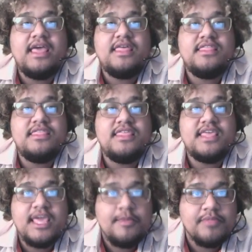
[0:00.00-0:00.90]
the
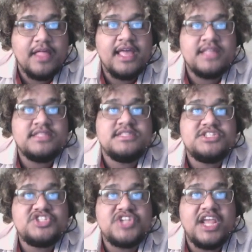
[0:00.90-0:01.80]
Keyblade
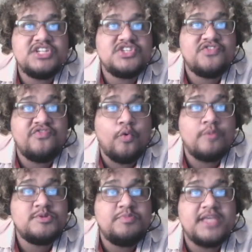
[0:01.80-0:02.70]
changes
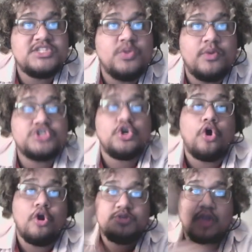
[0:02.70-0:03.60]
forms based on what
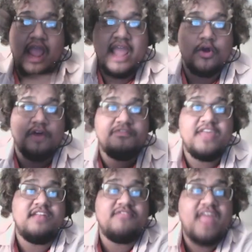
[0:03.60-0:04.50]
charms are hanging off the
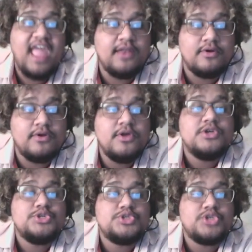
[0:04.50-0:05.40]
end of the handle.
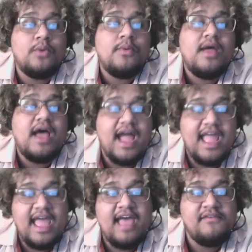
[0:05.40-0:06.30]
So I
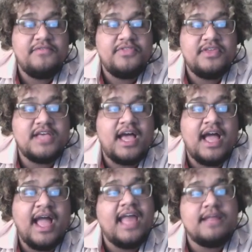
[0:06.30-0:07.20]
have
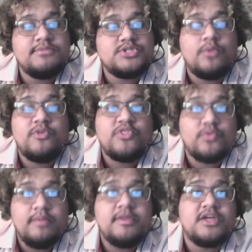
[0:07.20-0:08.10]
I had him start with
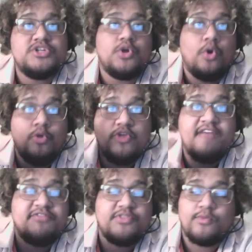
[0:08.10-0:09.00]
3 because you can only
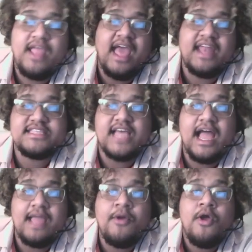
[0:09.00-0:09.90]
have 3 at a
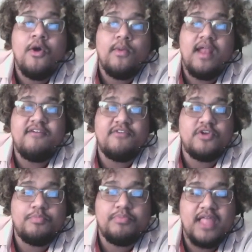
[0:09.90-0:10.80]
time whenever you're
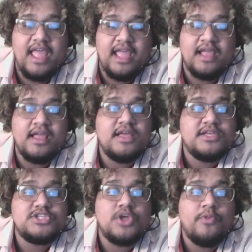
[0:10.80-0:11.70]
playing.
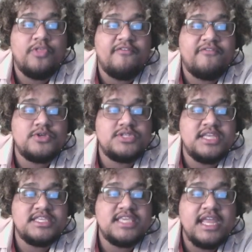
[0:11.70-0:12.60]
So the first
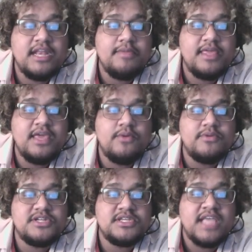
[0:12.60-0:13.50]
is Kingdom Key,
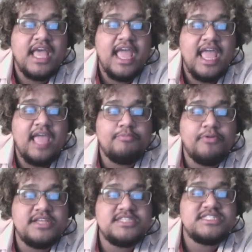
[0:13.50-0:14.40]
which is a
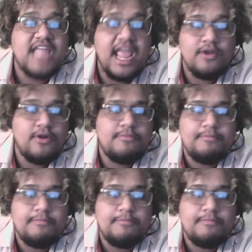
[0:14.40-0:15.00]
pretty standard